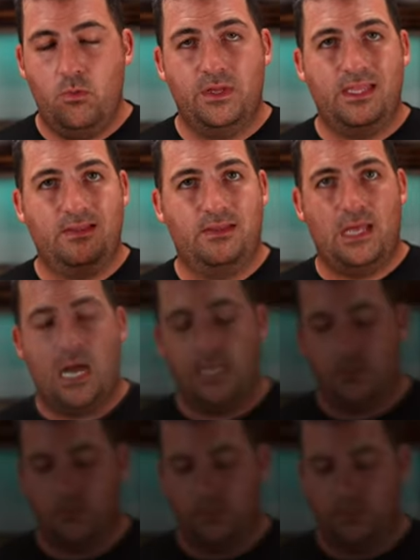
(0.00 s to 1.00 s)
with a
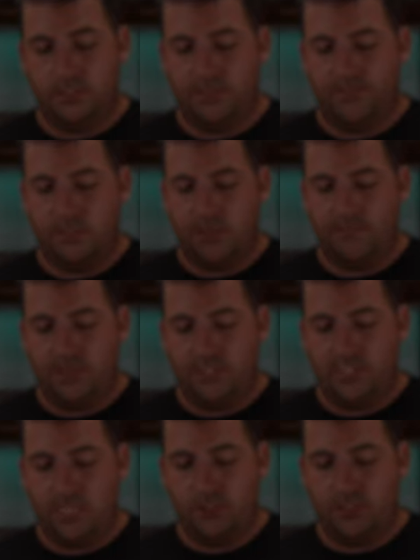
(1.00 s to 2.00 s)
line through it. If I
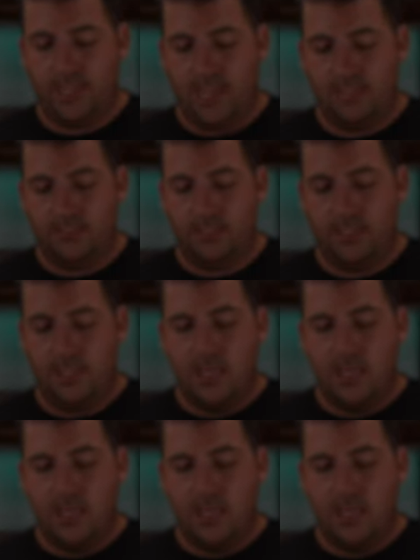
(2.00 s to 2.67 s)
touch that,